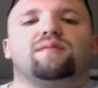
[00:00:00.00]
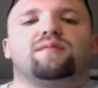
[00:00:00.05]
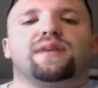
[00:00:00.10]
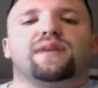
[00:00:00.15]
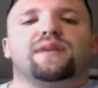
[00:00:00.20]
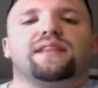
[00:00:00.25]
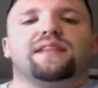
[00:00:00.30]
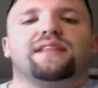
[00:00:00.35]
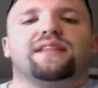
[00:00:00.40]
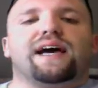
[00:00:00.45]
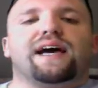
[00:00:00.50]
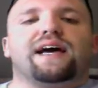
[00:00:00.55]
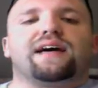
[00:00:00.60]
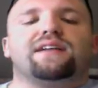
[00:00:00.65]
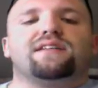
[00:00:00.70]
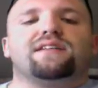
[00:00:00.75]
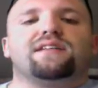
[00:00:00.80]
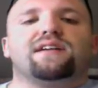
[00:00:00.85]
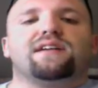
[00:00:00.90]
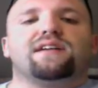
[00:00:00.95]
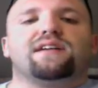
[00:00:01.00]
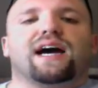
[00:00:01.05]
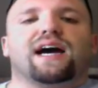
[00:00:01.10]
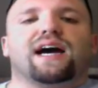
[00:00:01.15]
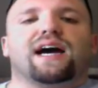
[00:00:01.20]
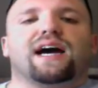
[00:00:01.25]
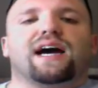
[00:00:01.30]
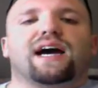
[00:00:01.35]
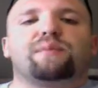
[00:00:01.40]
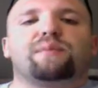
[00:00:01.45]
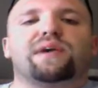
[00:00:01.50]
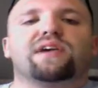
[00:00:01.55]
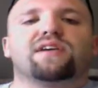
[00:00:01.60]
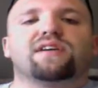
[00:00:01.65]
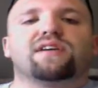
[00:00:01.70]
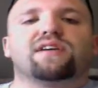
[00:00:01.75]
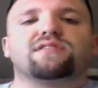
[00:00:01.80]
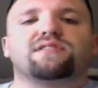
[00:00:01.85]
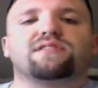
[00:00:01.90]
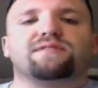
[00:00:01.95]
in that kind of a
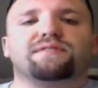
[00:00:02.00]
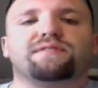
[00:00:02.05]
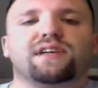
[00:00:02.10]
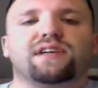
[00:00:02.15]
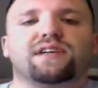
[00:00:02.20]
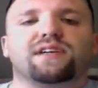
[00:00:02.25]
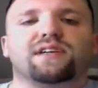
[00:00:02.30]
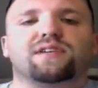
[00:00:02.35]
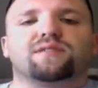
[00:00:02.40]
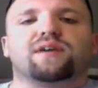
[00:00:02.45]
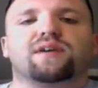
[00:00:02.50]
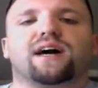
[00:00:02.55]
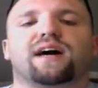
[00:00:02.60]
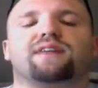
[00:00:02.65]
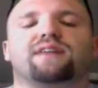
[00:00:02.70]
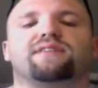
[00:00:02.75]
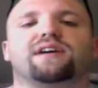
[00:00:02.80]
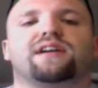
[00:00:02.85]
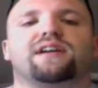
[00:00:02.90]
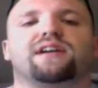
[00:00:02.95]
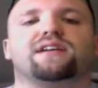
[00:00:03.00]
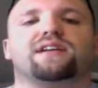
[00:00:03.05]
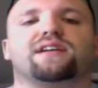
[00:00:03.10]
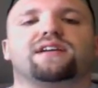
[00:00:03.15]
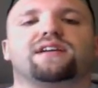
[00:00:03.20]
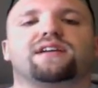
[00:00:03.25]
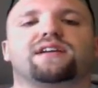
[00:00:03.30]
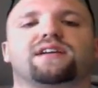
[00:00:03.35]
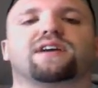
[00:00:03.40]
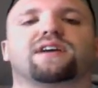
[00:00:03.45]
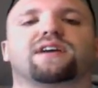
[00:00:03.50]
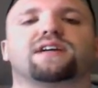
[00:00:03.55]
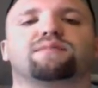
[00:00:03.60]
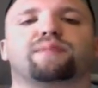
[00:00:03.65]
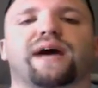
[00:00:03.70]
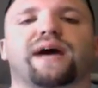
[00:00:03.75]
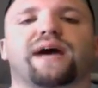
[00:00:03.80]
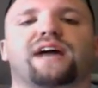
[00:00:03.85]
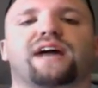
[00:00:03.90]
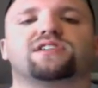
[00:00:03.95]
purist view of it, and just very
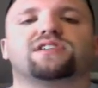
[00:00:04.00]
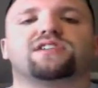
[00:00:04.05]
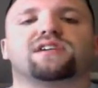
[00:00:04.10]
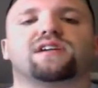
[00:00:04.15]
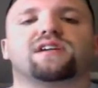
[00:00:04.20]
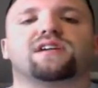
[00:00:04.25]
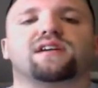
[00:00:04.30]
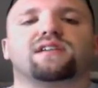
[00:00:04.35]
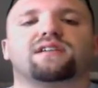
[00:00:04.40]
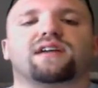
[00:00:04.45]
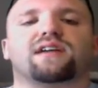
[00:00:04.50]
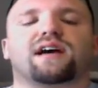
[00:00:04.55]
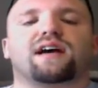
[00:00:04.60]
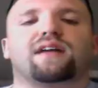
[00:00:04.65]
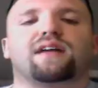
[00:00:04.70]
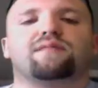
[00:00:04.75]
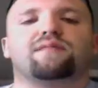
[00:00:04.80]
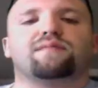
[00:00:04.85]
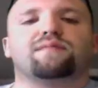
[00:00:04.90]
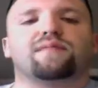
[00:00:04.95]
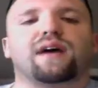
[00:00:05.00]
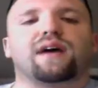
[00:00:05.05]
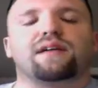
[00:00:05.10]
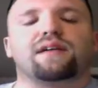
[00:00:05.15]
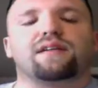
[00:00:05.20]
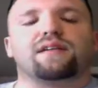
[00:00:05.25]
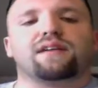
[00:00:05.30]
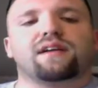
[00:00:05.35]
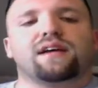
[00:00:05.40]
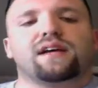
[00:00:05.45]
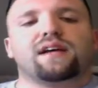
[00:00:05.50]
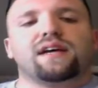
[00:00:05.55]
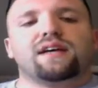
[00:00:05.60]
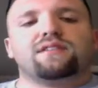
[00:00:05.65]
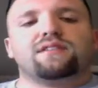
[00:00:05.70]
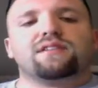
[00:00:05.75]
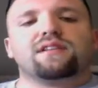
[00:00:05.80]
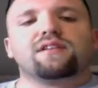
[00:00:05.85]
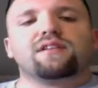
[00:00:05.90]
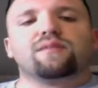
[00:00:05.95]
passionate.
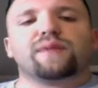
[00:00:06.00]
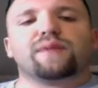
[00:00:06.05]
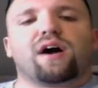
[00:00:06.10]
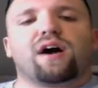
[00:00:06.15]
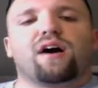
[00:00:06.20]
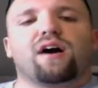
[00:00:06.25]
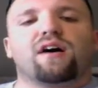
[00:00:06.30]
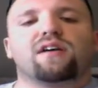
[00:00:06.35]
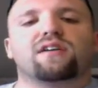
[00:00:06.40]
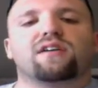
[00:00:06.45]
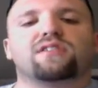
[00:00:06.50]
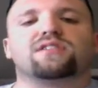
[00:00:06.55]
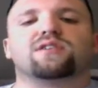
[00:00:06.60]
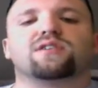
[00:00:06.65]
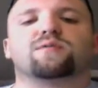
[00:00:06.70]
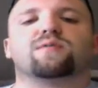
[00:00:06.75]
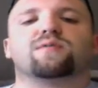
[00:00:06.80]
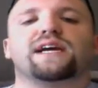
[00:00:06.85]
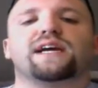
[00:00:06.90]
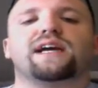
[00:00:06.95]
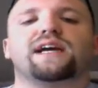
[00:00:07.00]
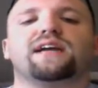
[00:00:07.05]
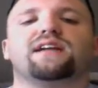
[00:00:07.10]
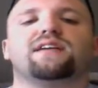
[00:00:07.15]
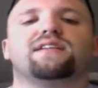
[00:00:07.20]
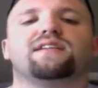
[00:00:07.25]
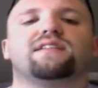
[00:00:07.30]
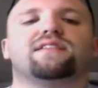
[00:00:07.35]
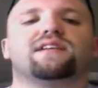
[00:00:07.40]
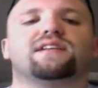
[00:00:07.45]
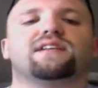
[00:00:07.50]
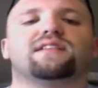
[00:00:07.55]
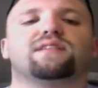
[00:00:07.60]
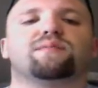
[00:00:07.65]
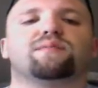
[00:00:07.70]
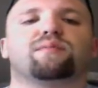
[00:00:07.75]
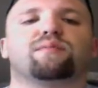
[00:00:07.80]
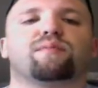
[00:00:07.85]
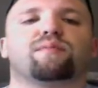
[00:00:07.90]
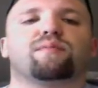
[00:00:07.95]
It's a little bit harder to read than
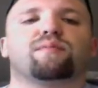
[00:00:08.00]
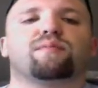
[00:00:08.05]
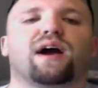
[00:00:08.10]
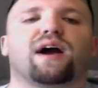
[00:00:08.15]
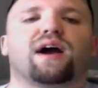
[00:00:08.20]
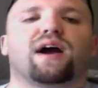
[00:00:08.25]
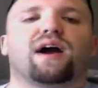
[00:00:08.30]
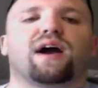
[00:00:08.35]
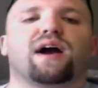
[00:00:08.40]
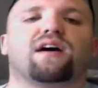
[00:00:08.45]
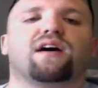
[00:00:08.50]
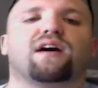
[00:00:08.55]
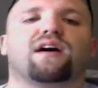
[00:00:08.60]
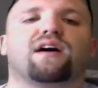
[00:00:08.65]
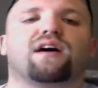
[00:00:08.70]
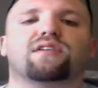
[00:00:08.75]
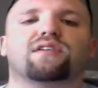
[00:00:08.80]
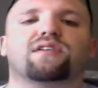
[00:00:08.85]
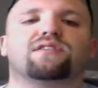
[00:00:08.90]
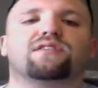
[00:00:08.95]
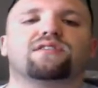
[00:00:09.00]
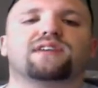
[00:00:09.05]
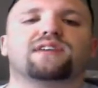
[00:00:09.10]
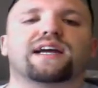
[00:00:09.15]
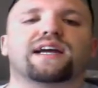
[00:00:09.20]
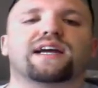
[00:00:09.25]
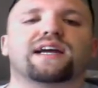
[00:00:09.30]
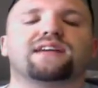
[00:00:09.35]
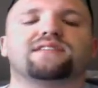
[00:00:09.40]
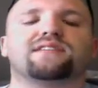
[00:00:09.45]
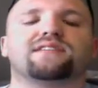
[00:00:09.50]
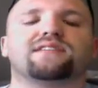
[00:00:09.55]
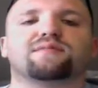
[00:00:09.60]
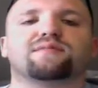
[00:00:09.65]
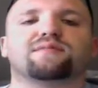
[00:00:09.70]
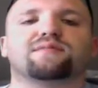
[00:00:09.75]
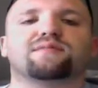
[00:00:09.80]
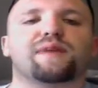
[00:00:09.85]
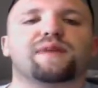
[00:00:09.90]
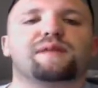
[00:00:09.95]
the prior articles, I guess, or
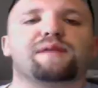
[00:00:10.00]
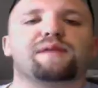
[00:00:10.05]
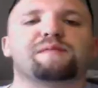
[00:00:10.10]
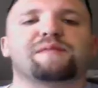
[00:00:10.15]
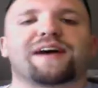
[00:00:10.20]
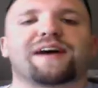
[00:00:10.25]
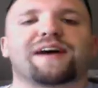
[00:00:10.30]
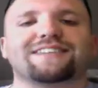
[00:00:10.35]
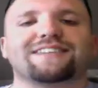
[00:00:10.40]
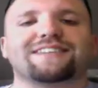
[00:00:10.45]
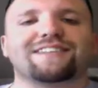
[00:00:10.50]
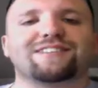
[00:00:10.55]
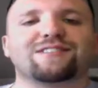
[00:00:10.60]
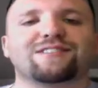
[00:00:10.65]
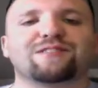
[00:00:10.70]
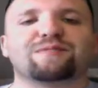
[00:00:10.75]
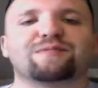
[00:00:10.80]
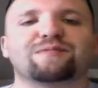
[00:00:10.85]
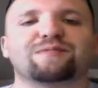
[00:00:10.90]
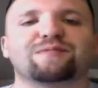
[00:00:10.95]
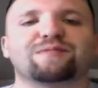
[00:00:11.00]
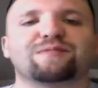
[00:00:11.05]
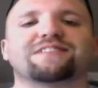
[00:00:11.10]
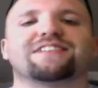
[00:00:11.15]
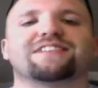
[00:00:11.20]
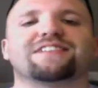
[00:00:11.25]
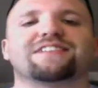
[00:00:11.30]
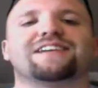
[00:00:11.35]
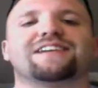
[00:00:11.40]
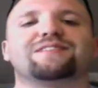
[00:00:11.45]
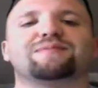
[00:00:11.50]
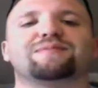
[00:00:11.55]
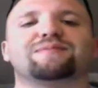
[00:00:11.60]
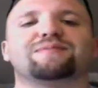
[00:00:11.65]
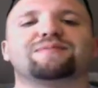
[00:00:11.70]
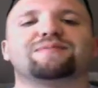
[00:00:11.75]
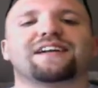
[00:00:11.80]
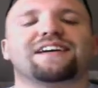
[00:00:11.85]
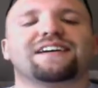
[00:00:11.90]
maybe my attention span was less, but